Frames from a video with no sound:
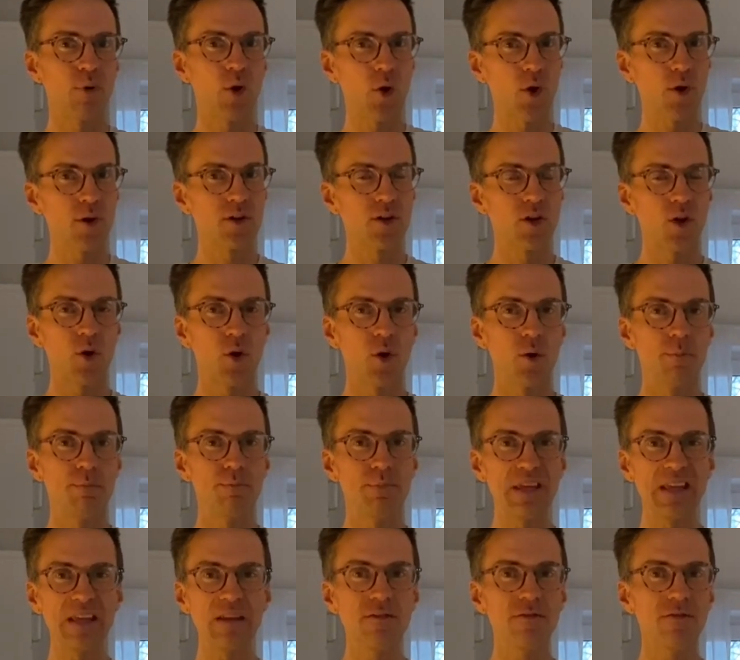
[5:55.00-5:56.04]
pork or
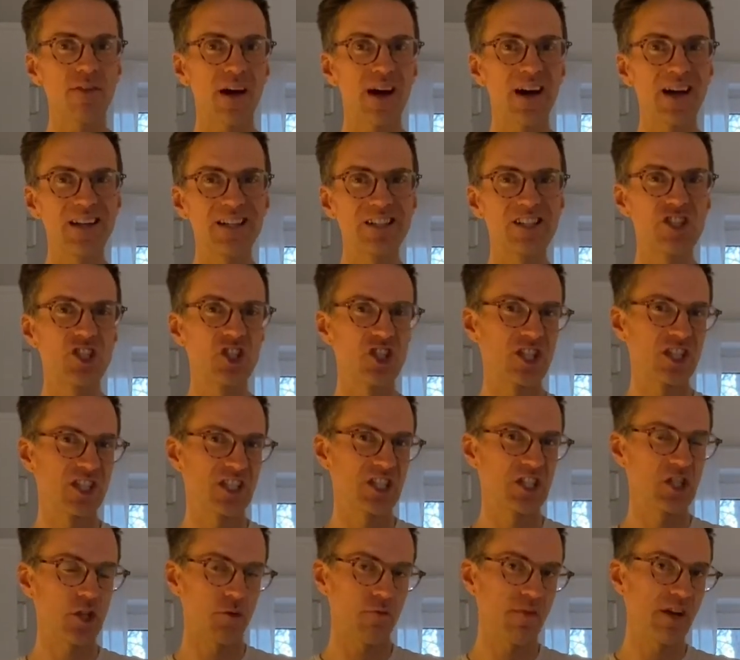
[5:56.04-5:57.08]
beef. I
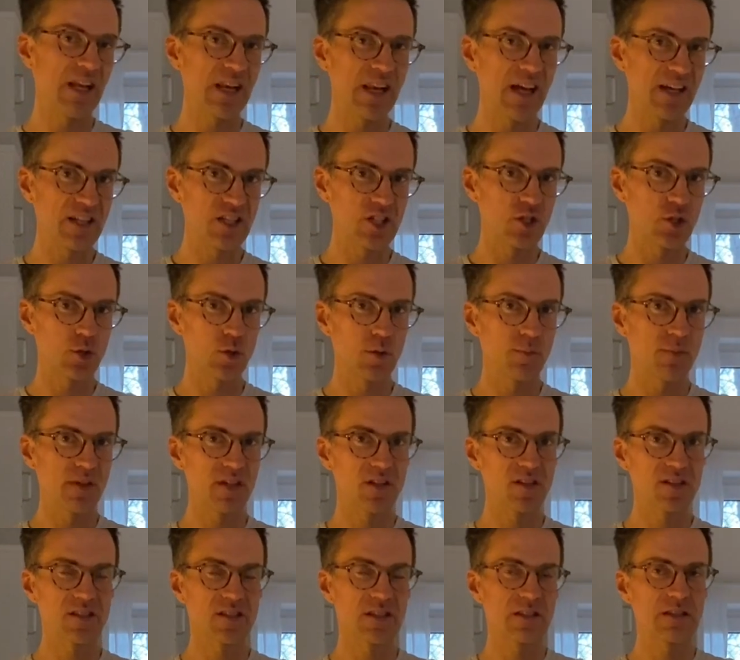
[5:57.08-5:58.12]
just don't really like to do it
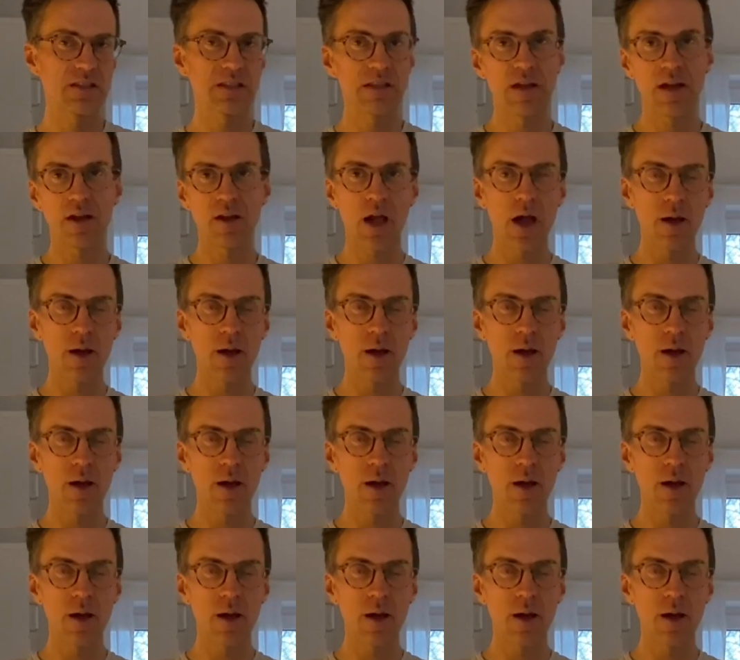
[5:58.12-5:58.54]
because,